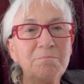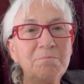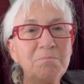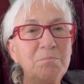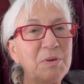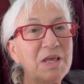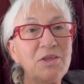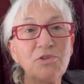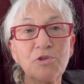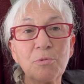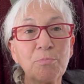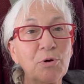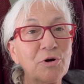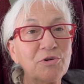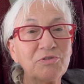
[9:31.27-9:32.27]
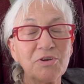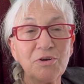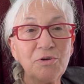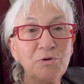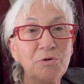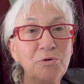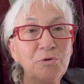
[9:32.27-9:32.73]
be the person
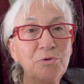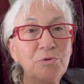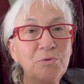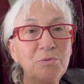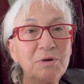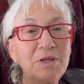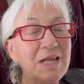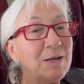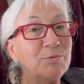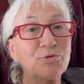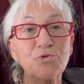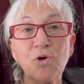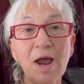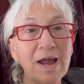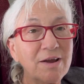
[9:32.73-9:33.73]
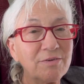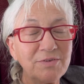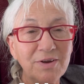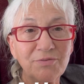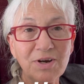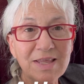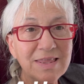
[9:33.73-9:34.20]
who keeps track of
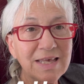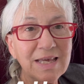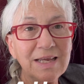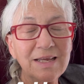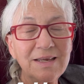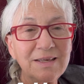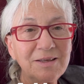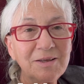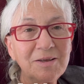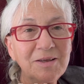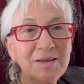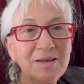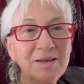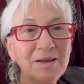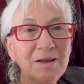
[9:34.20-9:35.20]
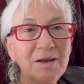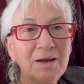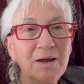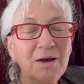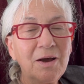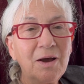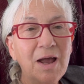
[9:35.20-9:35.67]
everything,
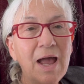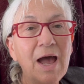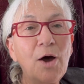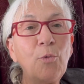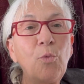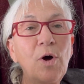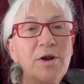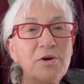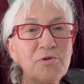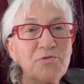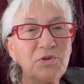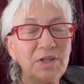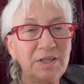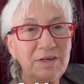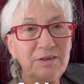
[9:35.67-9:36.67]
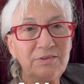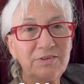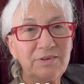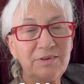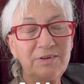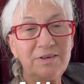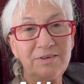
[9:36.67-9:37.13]
how wonderful is
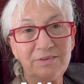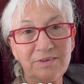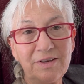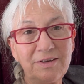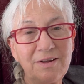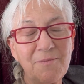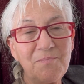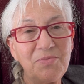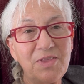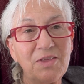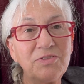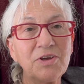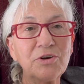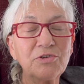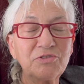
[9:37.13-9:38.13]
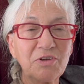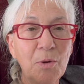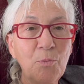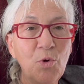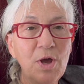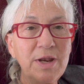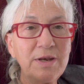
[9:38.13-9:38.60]
it that there's
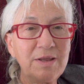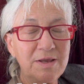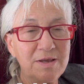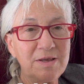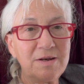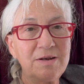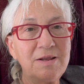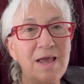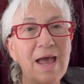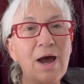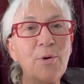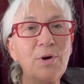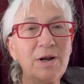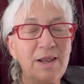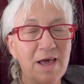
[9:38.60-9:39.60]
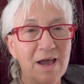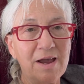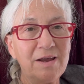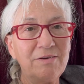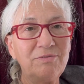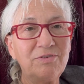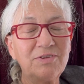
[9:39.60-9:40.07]
someone in our
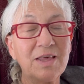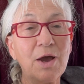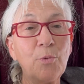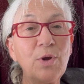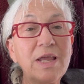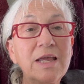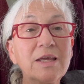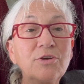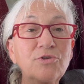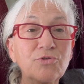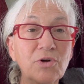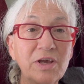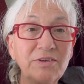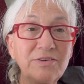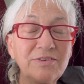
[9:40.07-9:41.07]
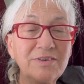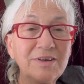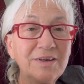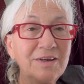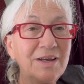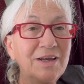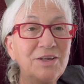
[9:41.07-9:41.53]
lives that we can trust
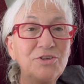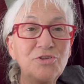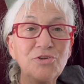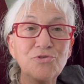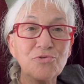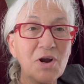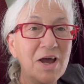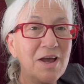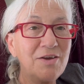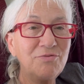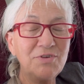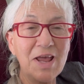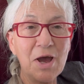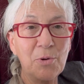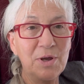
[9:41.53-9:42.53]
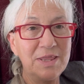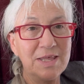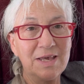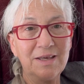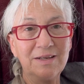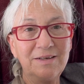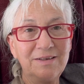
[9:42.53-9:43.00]
to drive now and
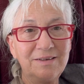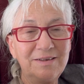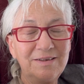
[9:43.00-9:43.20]
then.